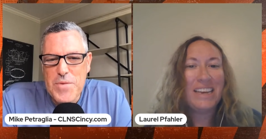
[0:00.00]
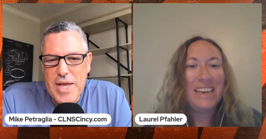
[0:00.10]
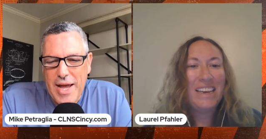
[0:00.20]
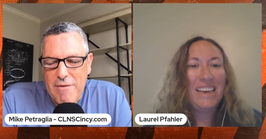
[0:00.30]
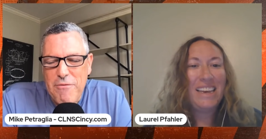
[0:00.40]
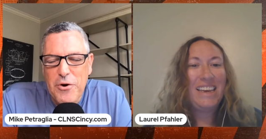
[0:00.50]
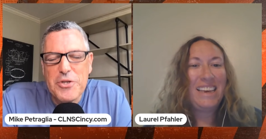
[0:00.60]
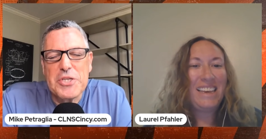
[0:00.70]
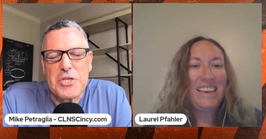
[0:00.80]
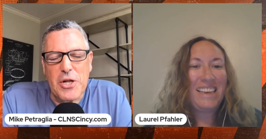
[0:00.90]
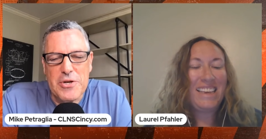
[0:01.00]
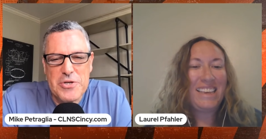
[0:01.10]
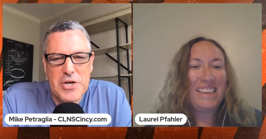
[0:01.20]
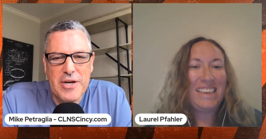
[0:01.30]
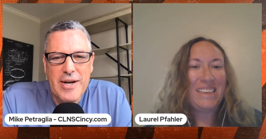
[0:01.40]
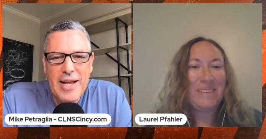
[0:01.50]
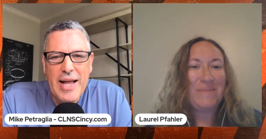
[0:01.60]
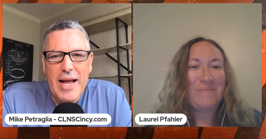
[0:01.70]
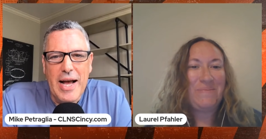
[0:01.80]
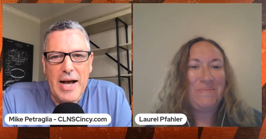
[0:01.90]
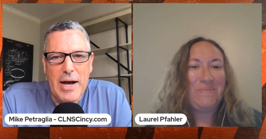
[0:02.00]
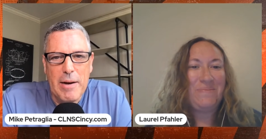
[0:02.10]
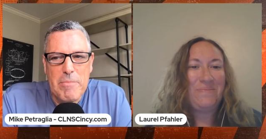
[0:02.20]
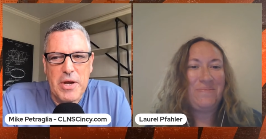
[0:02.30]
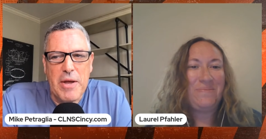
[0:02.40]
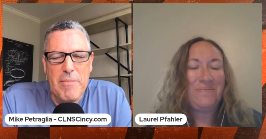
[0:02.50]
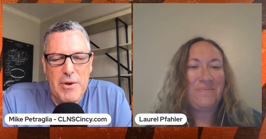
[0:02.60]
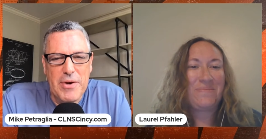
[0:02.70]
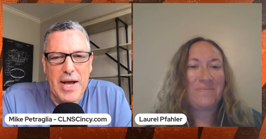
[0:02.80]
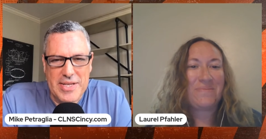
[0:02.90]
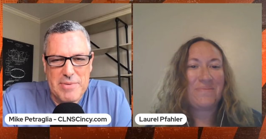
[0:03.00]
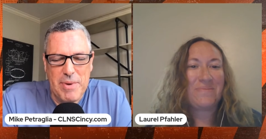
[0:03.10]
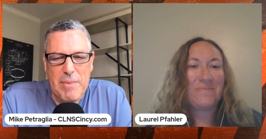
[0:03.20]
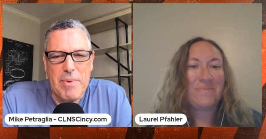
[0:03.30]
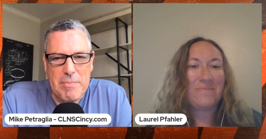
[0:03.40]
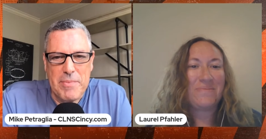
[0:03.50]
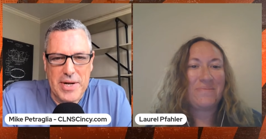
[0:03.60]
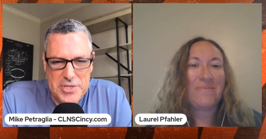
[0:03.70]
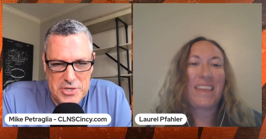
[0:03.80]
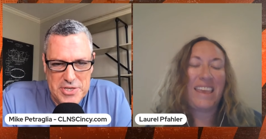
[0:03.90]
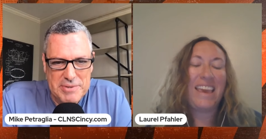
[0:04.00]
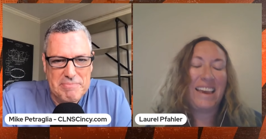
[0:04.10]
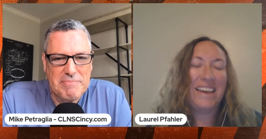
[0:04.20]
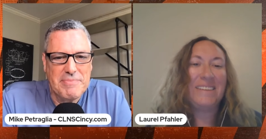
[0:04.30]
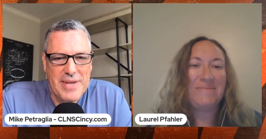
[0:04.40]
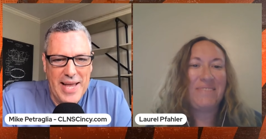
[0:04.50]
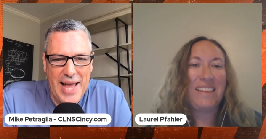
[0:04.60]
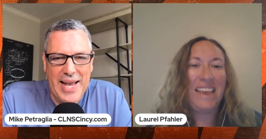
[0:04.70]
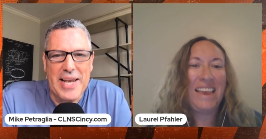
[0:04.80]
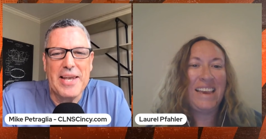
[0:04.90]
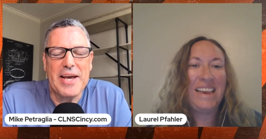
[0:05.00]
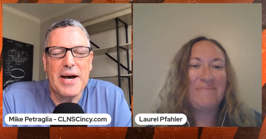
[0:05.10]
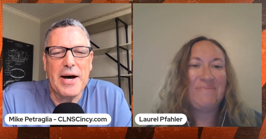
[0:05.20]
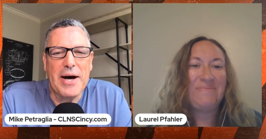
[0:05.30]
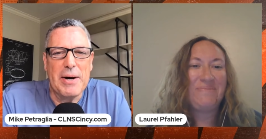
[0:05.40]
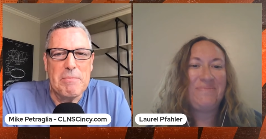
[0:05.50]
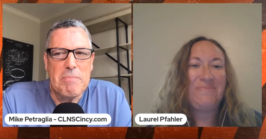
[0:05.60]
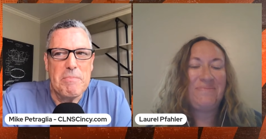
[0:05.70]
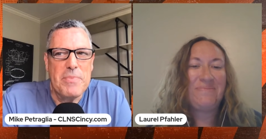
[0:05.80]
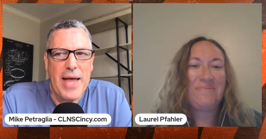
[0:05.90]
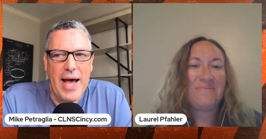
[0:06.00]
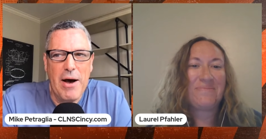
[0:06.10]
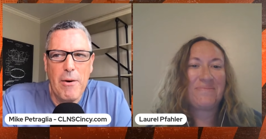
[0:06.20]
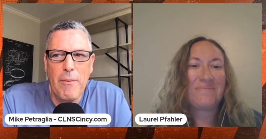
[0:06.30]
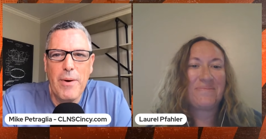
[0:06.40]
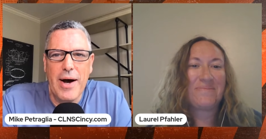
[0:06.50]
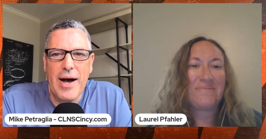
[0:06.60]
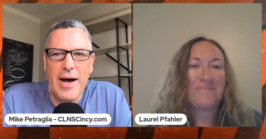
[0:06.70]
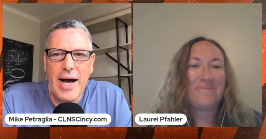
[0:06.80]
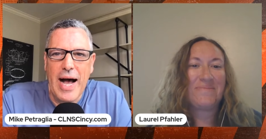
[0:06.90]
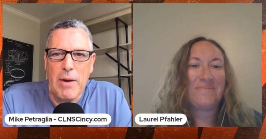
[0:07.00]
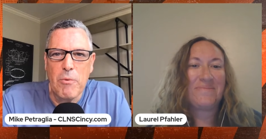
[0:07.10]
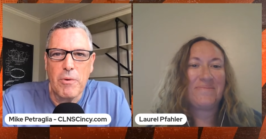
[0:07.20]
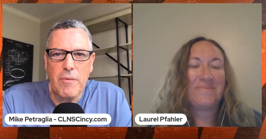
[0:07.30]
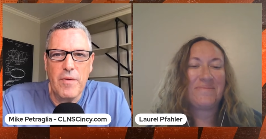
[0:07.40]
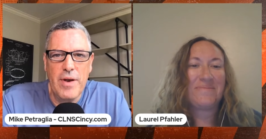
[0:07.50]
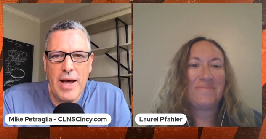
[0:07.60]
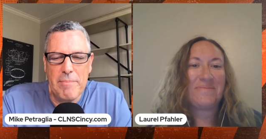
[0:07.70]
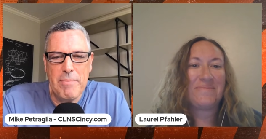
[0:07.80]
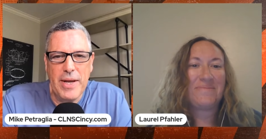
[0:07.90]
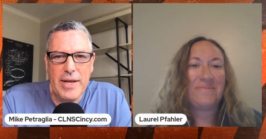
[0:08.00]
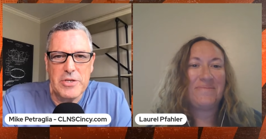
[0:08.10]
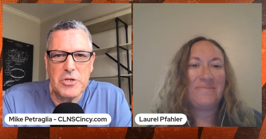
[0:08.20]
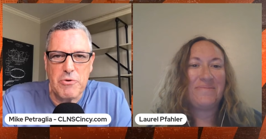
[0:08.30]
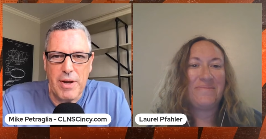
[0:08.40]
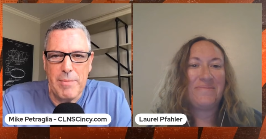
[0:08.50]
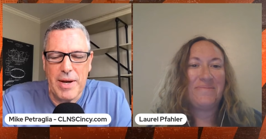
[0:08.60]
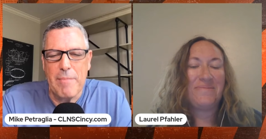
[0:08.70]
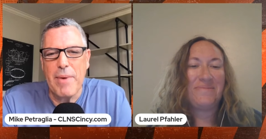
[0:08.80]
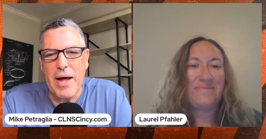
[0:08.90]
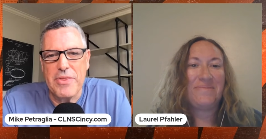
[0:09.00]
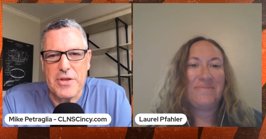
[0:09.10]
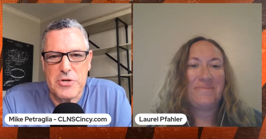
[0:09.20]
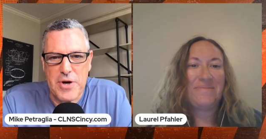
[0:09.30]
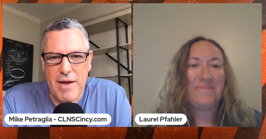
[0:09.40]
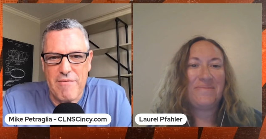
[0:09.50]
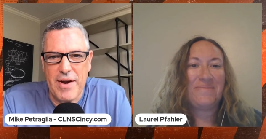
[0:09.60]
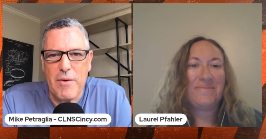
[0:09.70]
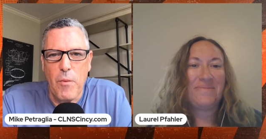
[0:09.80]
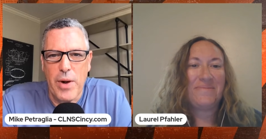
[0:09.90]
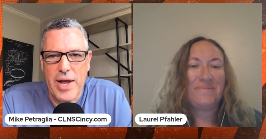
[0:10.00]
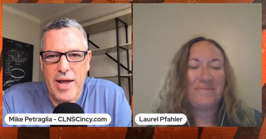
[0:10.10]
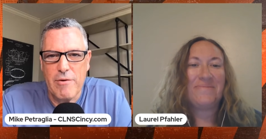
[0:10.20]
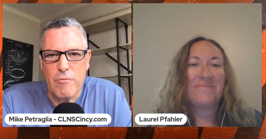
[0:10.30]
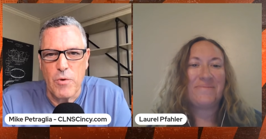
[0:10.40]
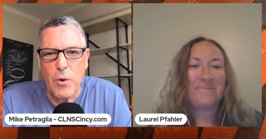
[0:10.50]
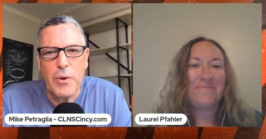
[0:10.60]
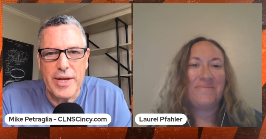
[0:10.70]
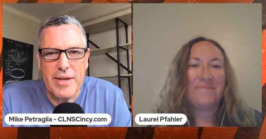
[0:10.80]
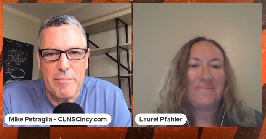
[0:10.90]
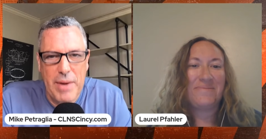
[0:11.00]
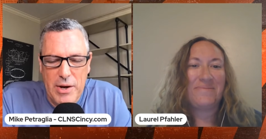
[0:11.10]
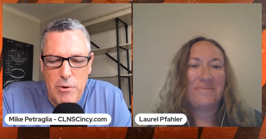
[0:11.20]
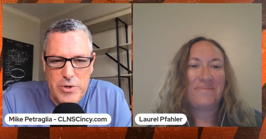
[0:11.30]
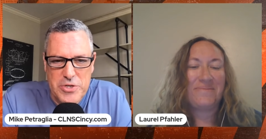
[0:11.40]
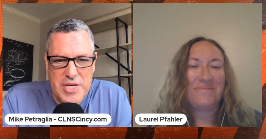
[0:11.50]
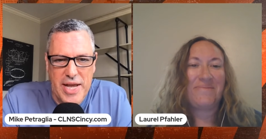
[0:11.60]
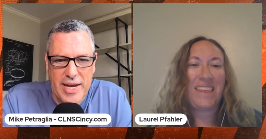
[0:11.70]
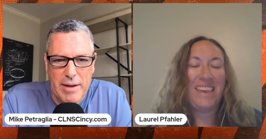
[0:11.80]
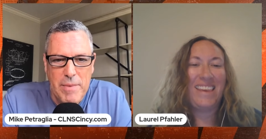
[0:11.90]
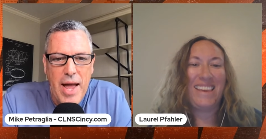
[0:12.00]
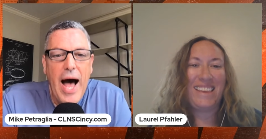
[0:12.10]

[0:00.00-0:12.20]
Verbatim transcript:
Speaker 1: Yeah, full disclosure, um, the commute got to be a bit much. Yeah. And yeah. Um, now uh, I will not be screaming about the traffic when I roll into Paycor Stadium.